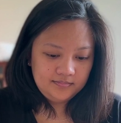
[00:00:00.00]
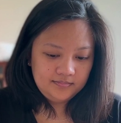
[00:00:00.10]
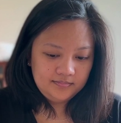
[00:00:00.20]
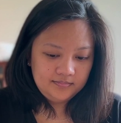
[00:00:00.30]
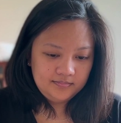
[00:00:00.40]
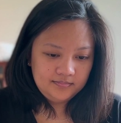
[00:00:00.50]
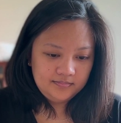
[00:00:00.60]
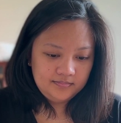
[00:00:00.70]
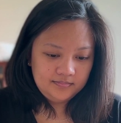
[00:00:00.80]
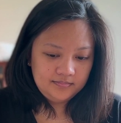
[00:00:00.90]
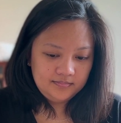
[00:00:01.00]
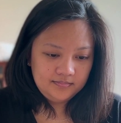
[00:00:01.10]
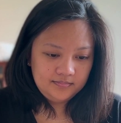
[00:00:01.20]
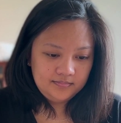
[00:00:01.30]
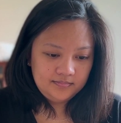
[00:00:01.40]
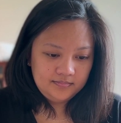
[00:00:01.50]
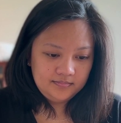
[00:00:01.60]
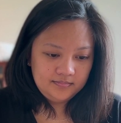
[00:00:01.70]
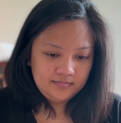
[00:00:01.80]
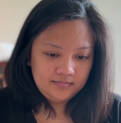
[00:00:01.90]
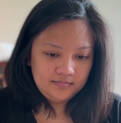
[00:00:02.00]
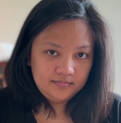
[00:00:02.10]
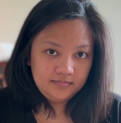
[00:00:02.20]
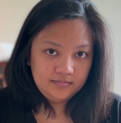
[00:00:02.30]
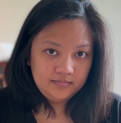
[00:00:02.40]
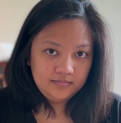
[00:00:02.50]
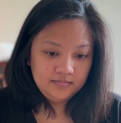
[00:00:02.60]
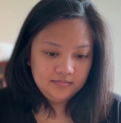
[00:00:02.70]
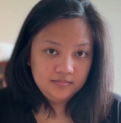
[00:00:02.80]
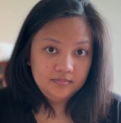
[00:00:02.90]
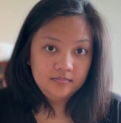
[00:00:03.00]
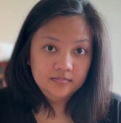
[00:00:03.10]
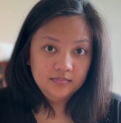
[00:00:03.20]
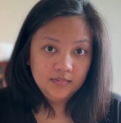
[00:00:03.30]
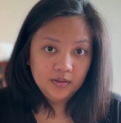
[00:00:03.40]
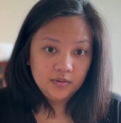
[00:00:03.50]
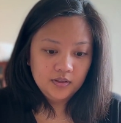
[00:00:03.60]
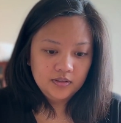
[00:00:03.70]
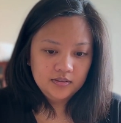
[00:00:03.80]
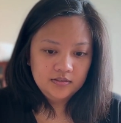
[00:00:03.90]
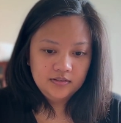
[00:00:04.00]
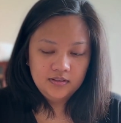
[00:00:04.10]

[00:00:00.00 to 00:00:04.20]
No one is speaking in this clip.